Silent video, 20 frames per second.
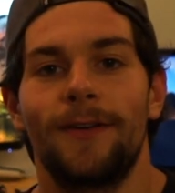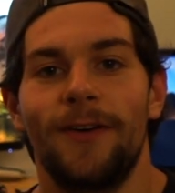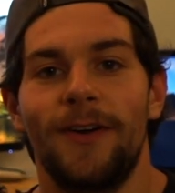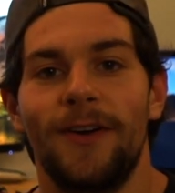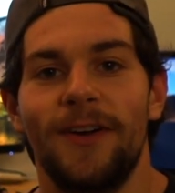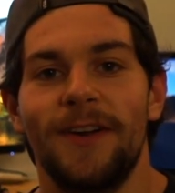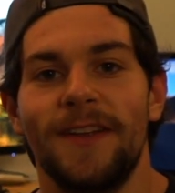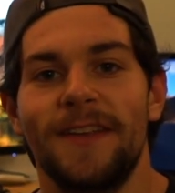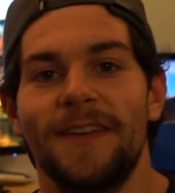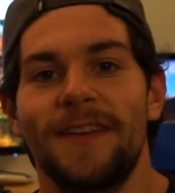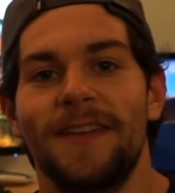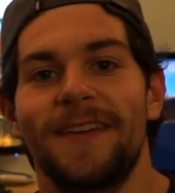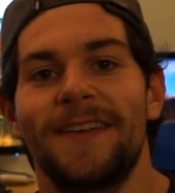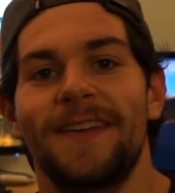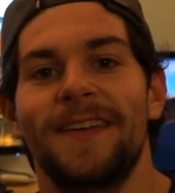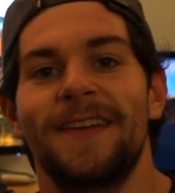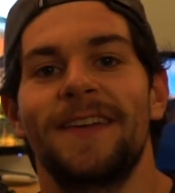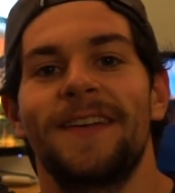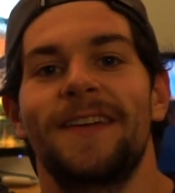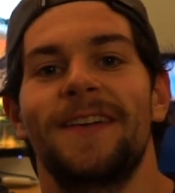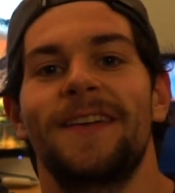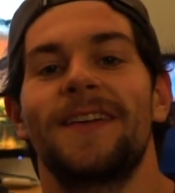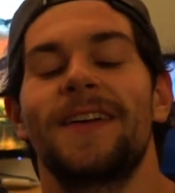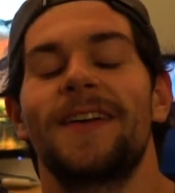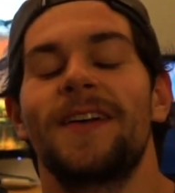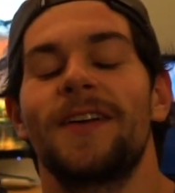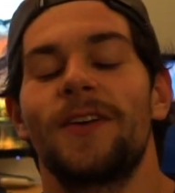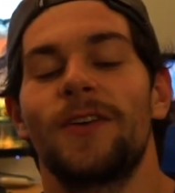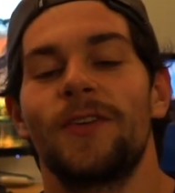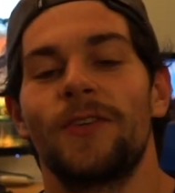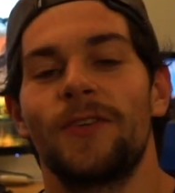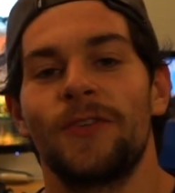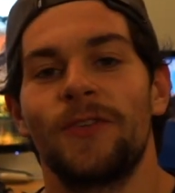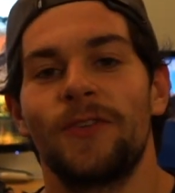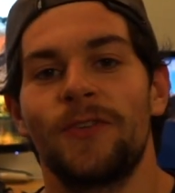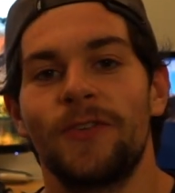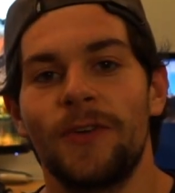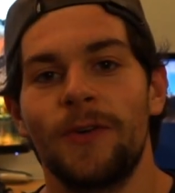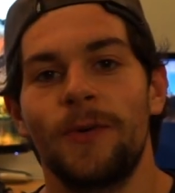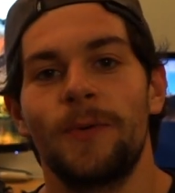Alright,
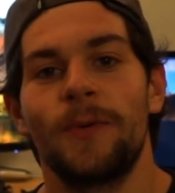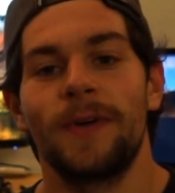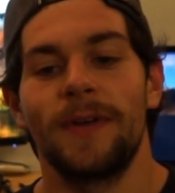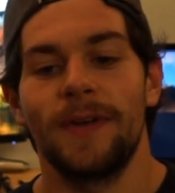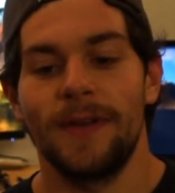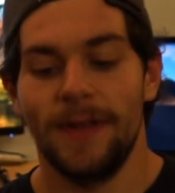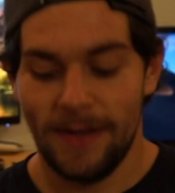so